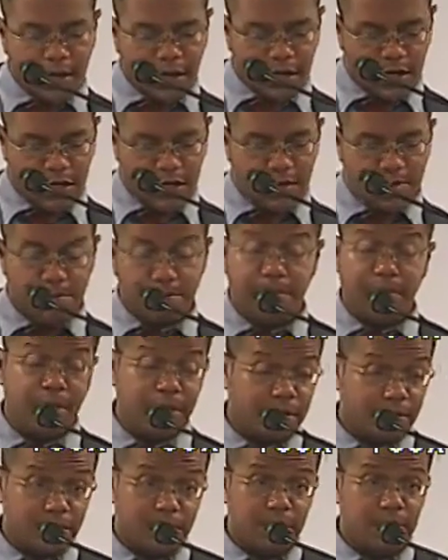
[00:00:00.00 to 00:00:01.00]
um,
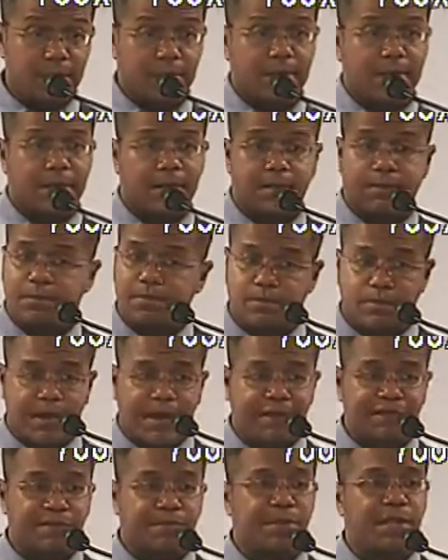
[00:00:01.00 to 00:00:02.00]
but we
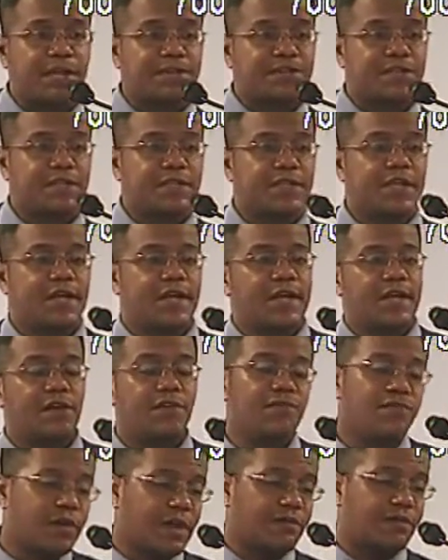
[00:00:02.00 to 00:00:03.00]
have the blessing today
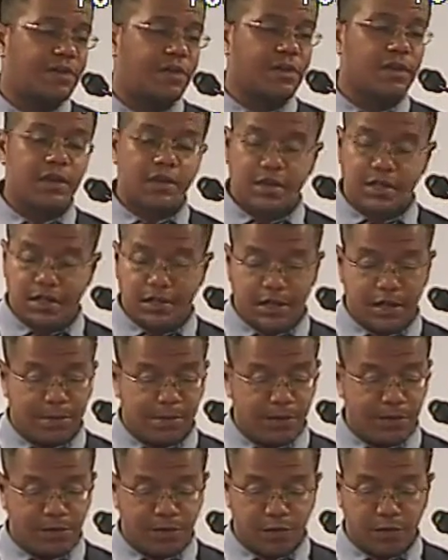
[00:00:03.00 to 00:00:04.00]
of having a
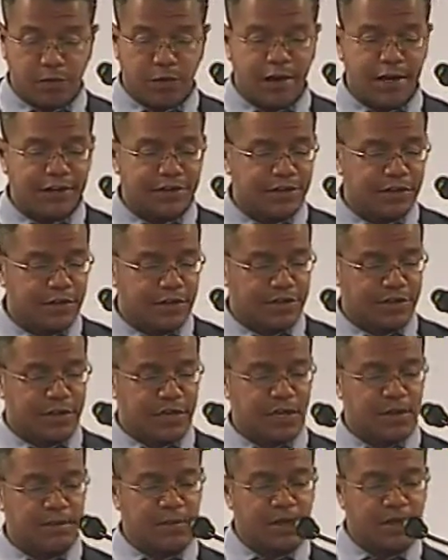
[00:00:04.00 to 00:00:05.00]
number of great songs in
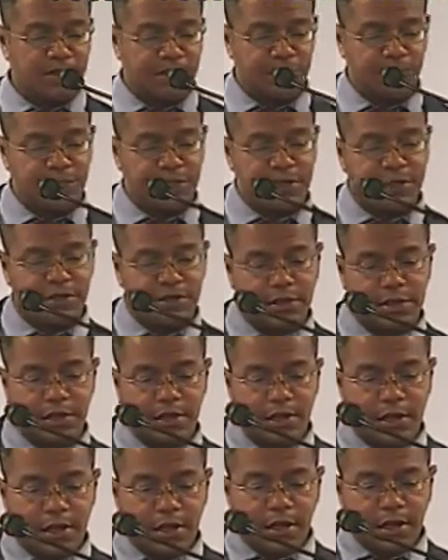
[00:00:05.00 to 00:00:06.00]
the hymnal as a result.
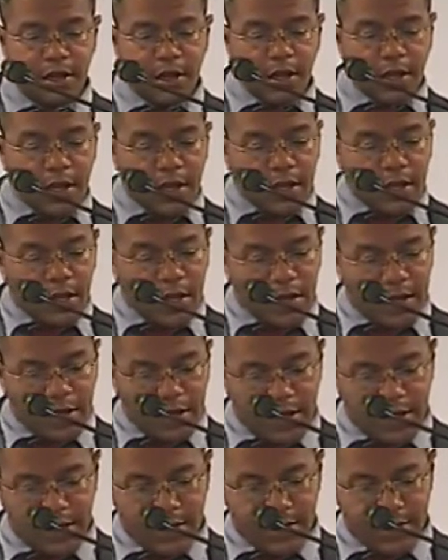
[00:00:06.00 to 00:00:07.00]

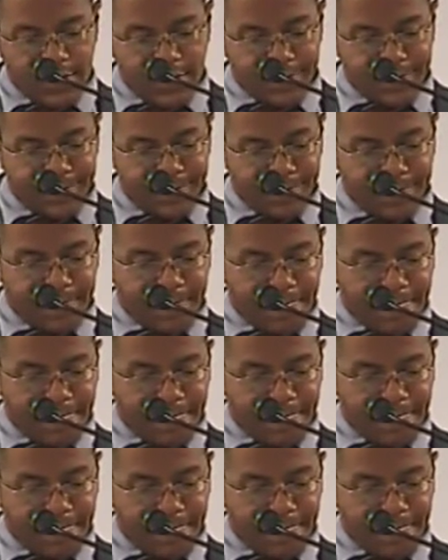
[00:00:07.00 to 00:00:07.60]
Um,